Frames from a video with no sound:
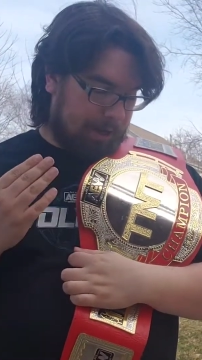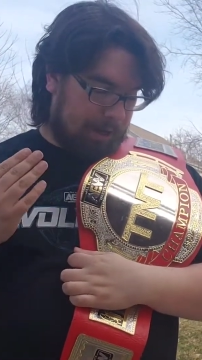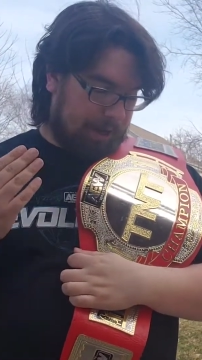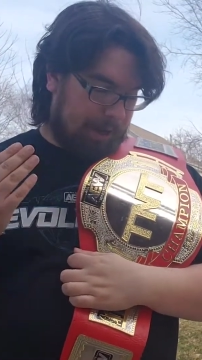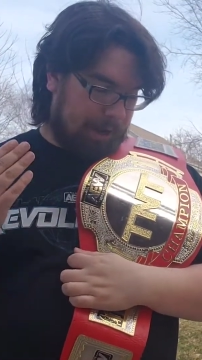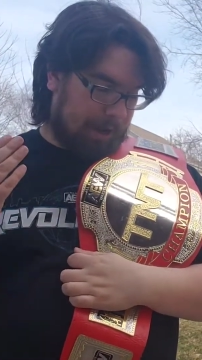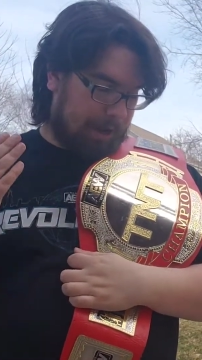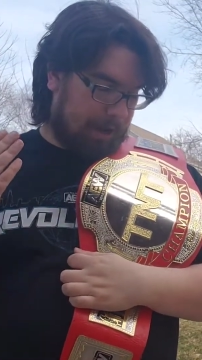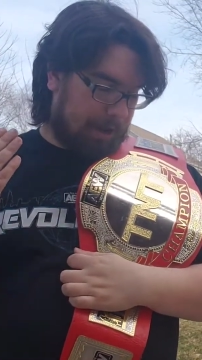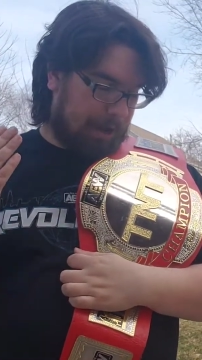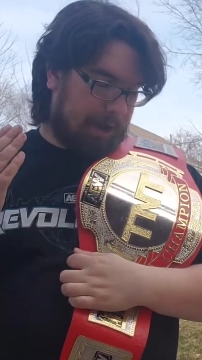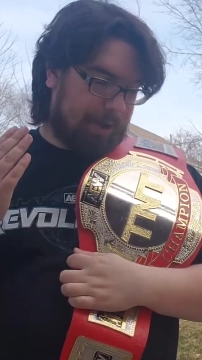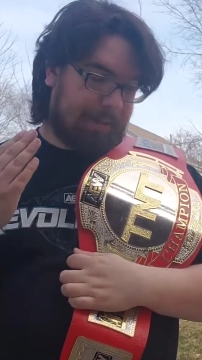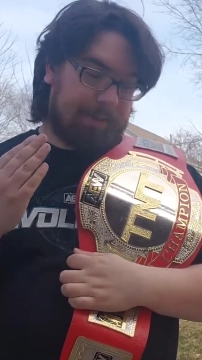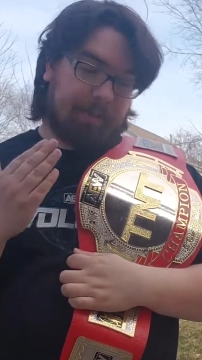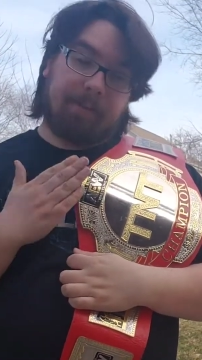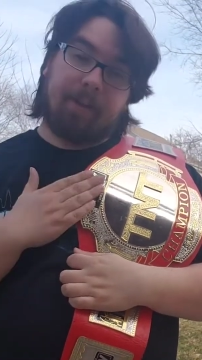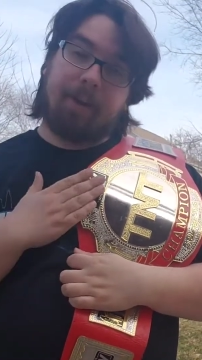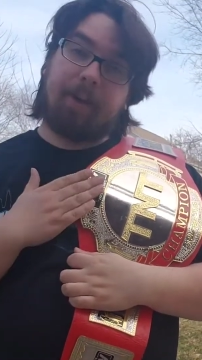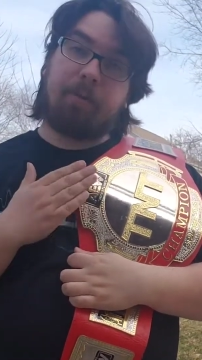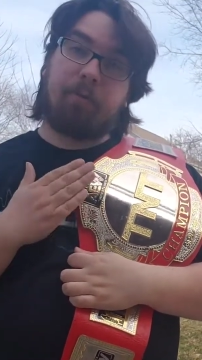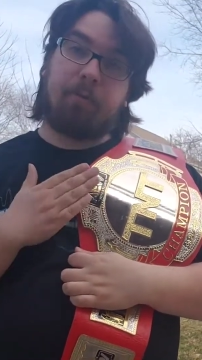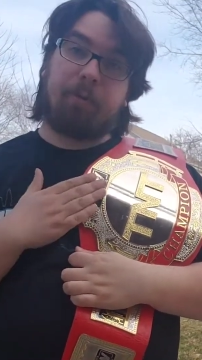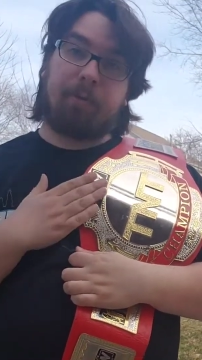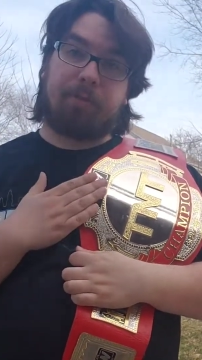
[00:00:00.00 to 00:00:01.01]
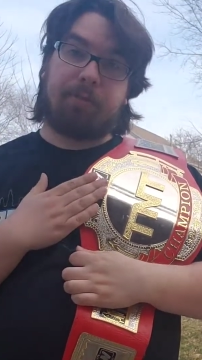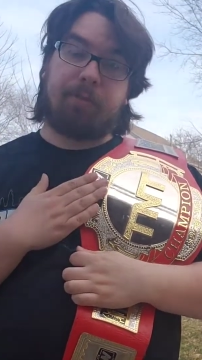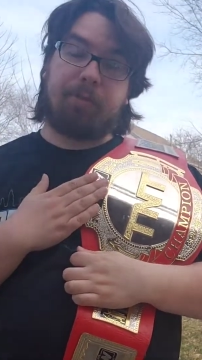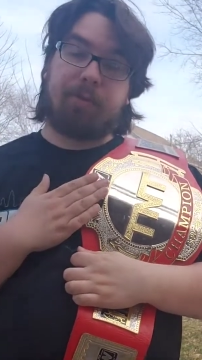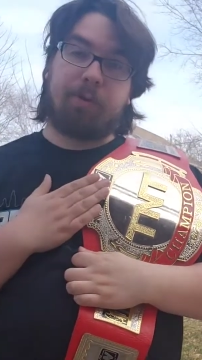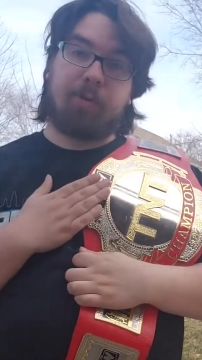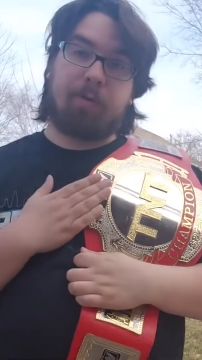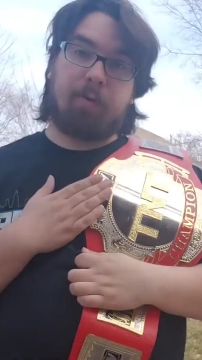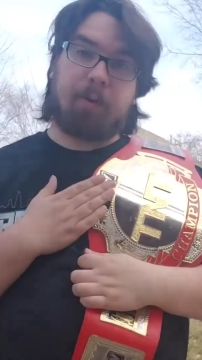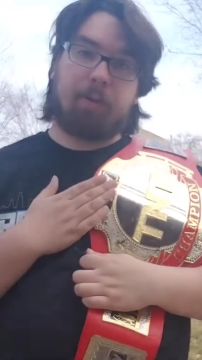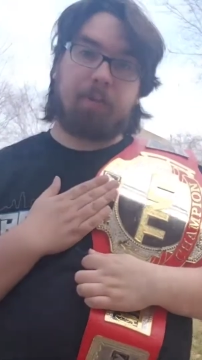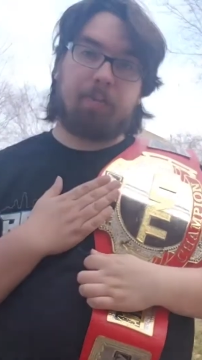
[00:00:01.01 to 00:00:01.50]
and I like what they're
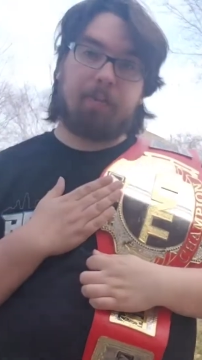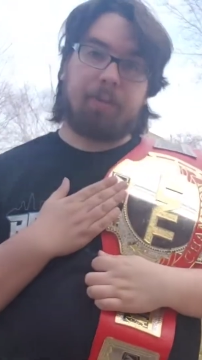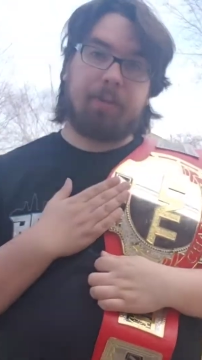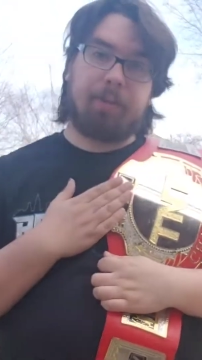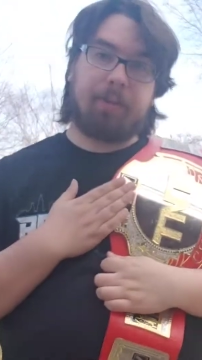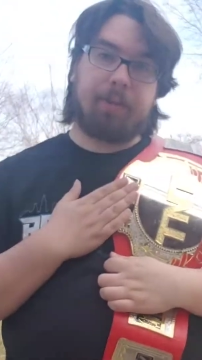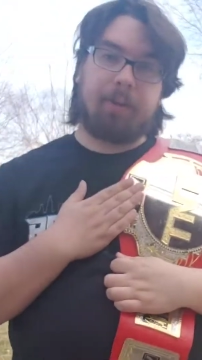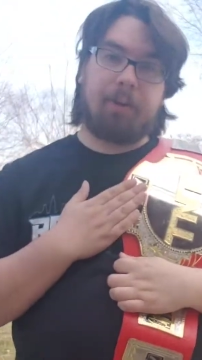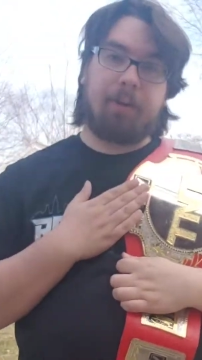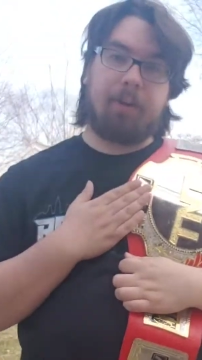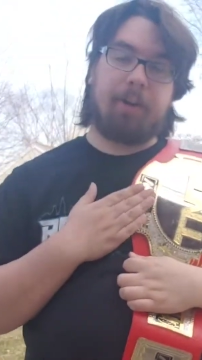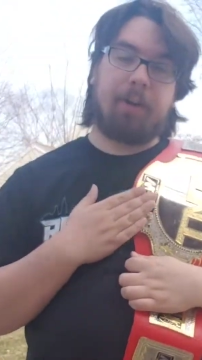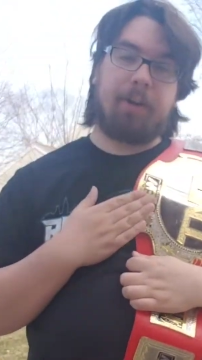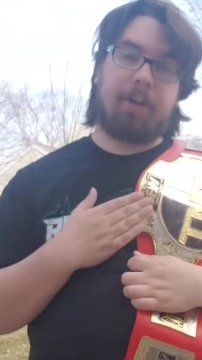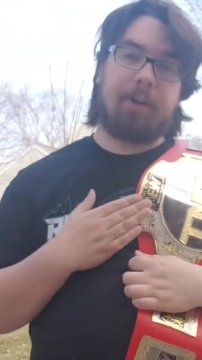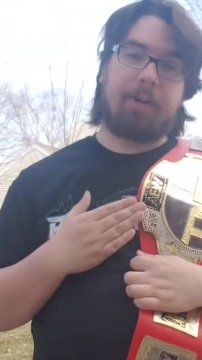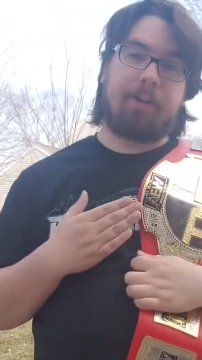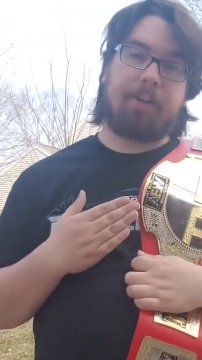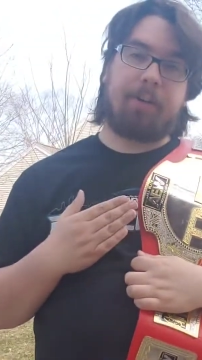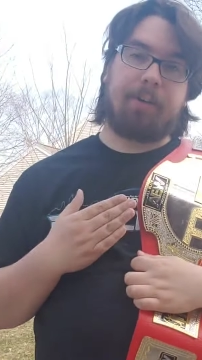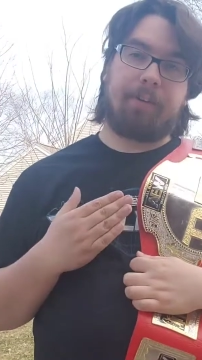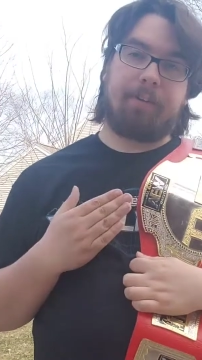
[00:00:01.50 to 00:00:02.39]
doing with it on